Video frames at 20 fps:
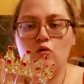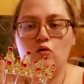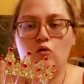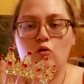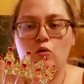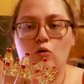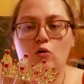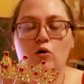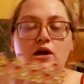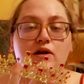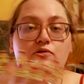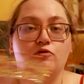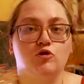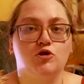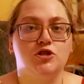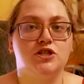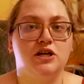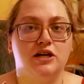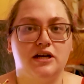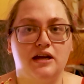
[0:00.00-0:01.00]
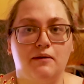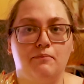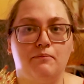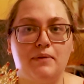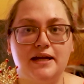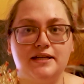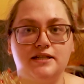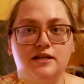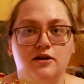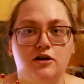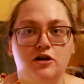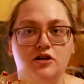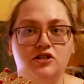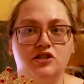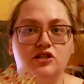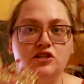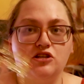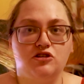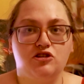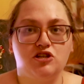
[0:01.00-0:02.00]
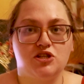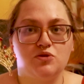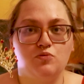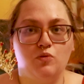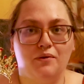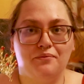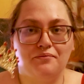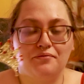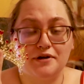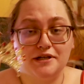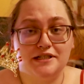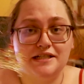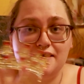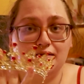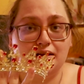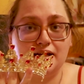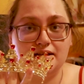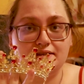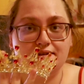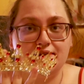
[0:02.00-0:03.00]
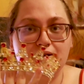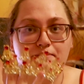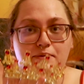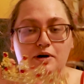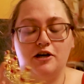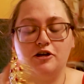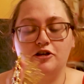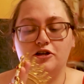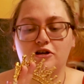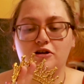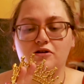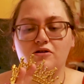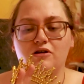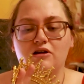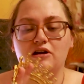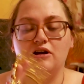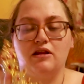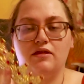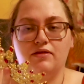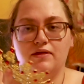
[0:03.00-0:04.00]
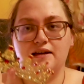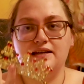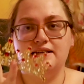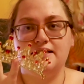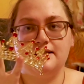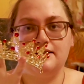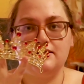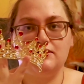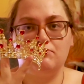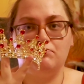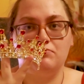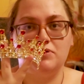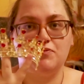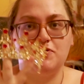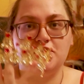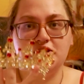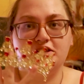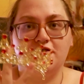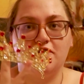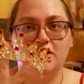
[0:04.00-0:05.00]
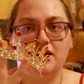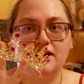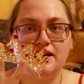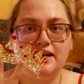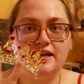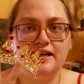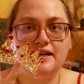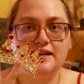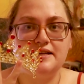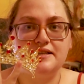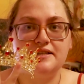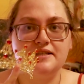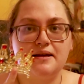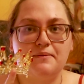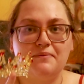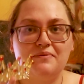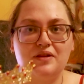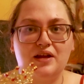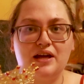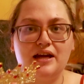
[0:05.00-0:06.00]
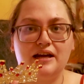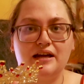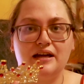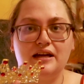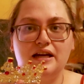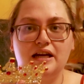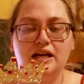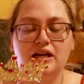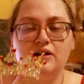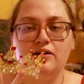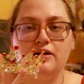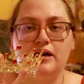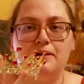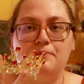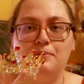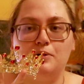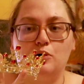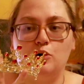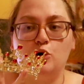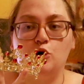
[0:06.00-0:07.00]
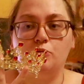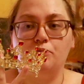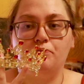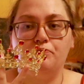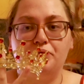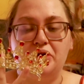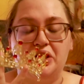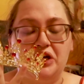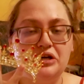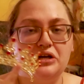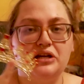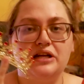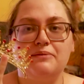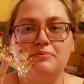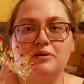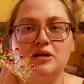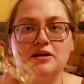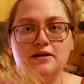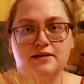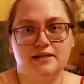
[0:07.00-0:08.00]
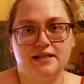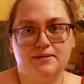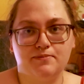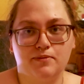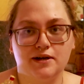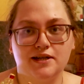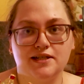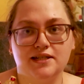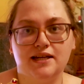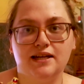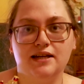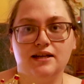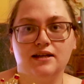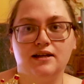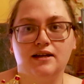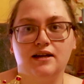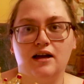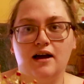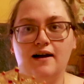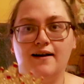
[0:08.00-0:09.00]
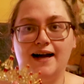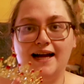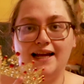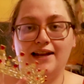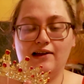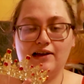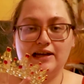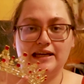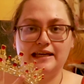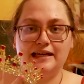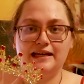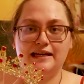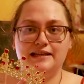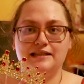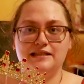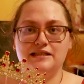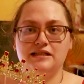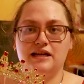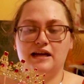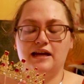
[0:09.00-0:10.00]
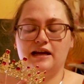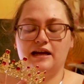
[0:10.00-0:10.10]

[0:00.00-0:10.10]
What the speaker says: or if you're stuck in bed a lot and you just want pretty things nearby you. This specifically is something that I bought purely because it's pretty. I like it,